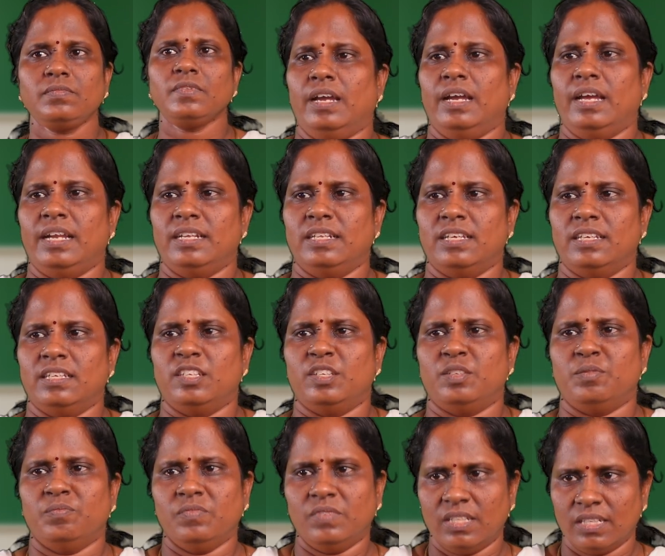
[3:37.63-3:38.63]
And
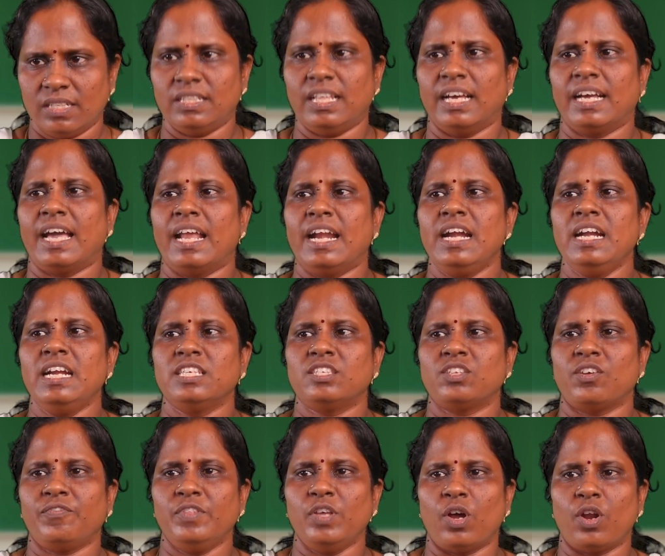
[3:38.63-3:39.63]
the current is
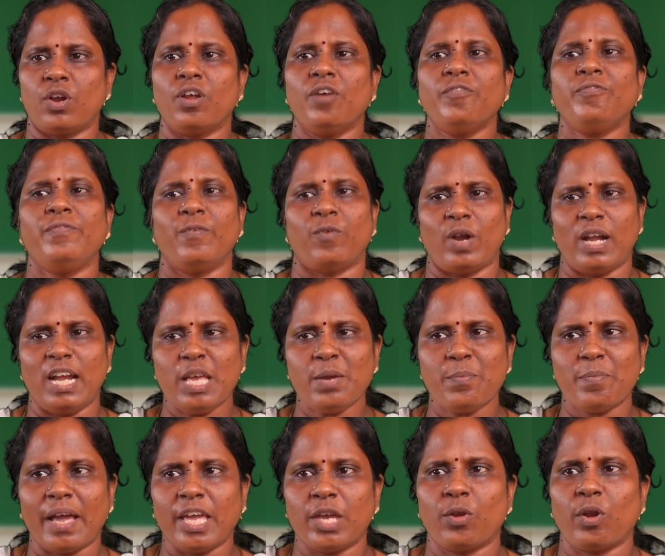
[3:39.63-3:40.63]
of the order of only
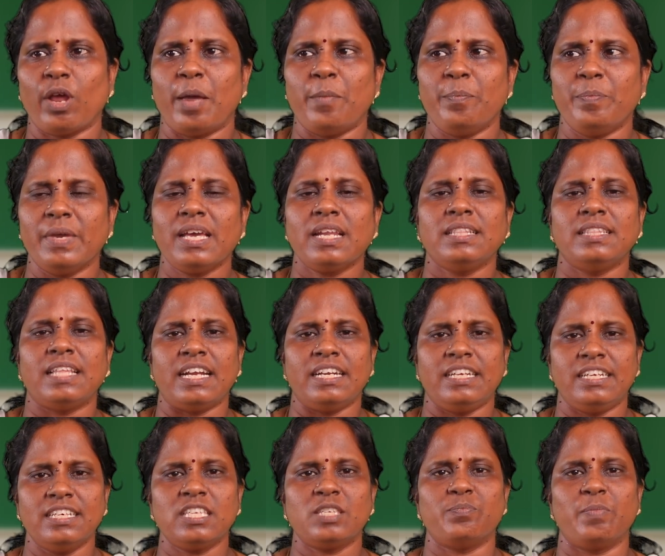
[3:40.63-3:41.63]
microampere, that
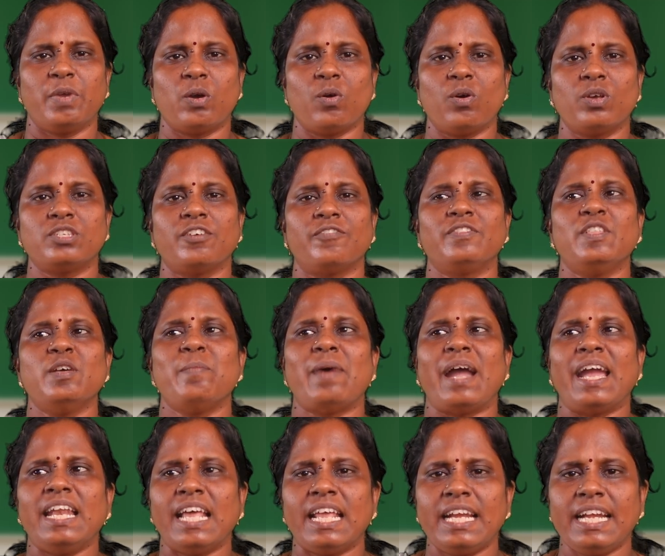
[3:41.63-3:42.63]
is because of the
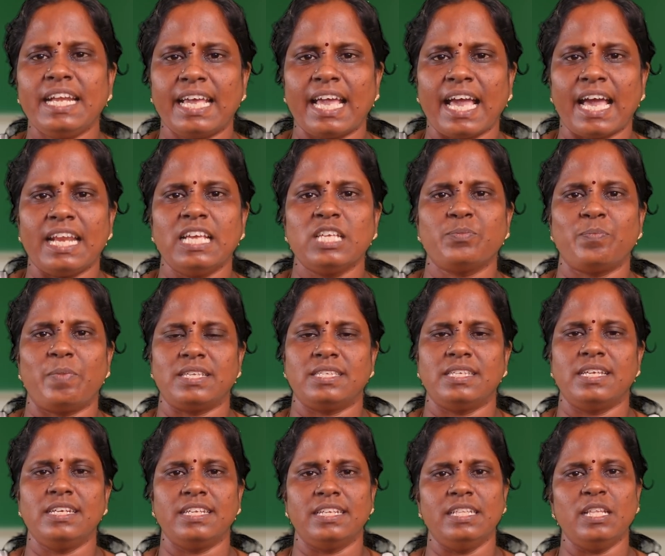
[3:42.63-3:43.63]
minority carriers
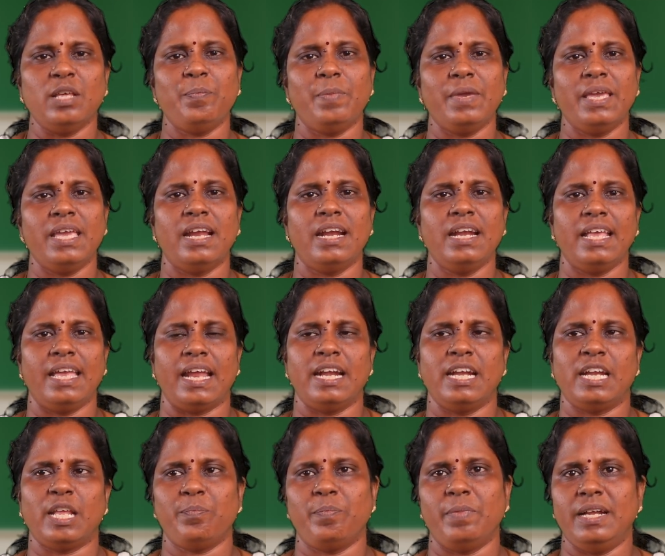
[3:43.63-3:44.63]
present in the P and
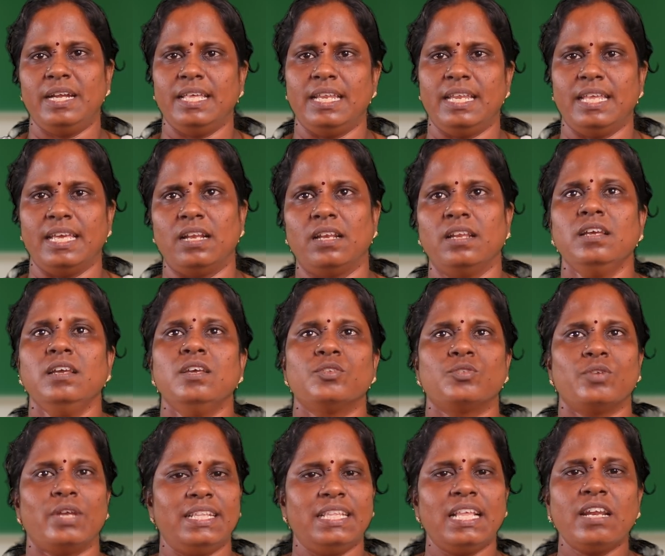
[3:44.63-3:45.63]
N-type material.
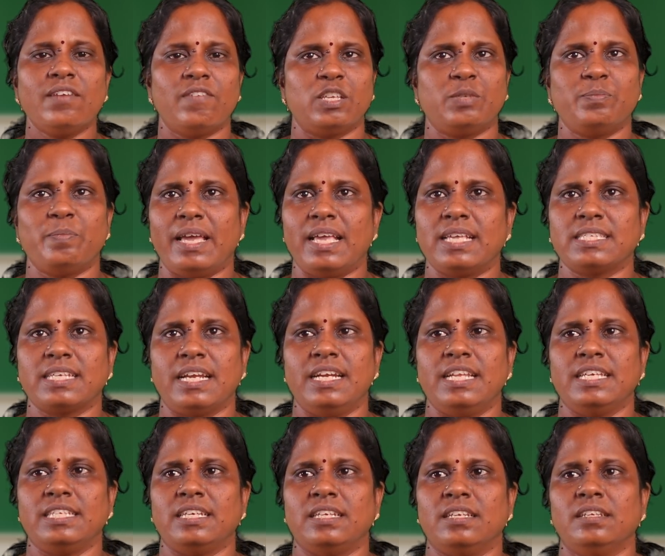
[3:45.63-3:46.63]
So, in the reverse bias
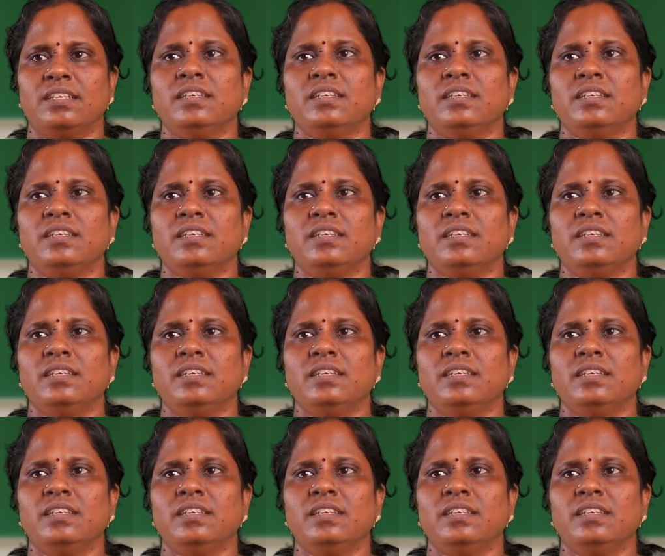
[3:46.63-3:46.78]
condition.